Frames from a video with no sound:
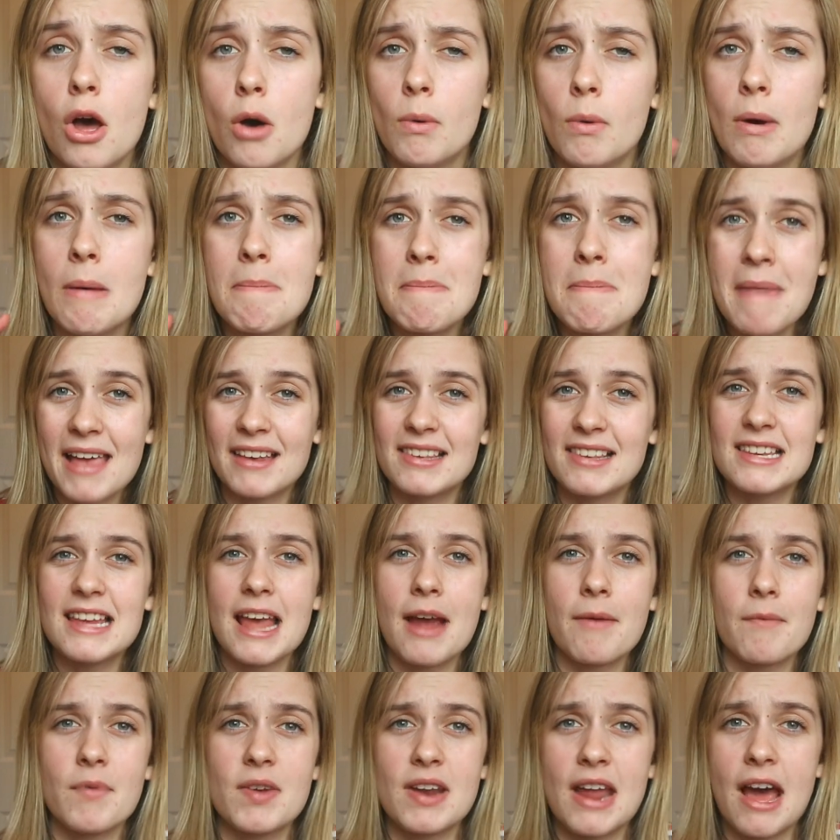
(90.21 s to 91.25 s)
When Messi
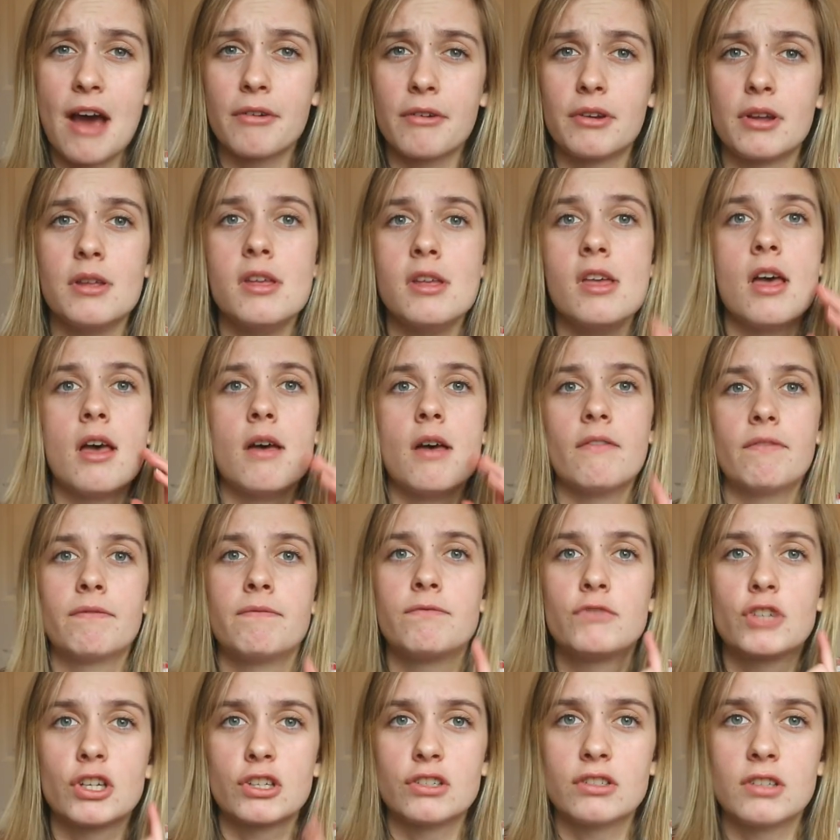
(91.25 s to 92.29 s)
and Ronaldo
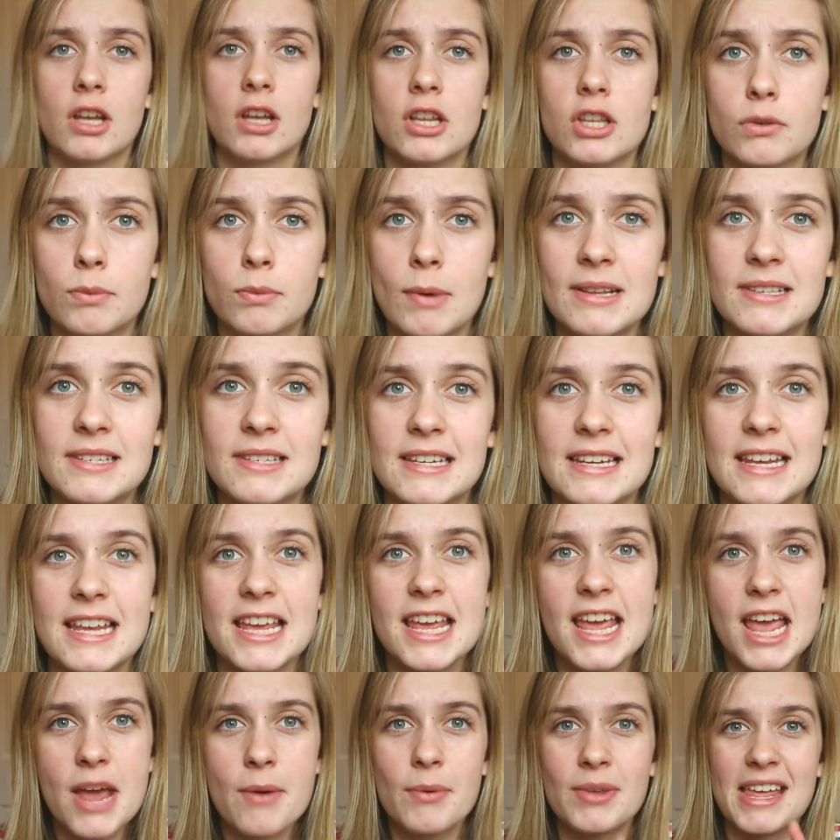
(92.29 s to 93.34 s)
just turned 20,
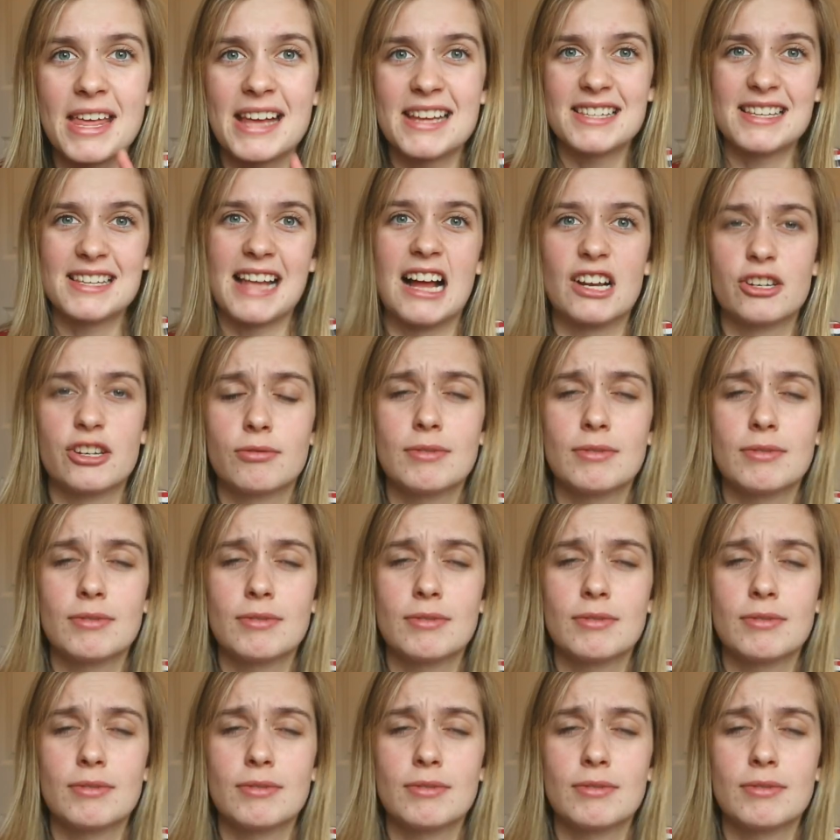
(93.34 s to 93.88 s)
here were their stats.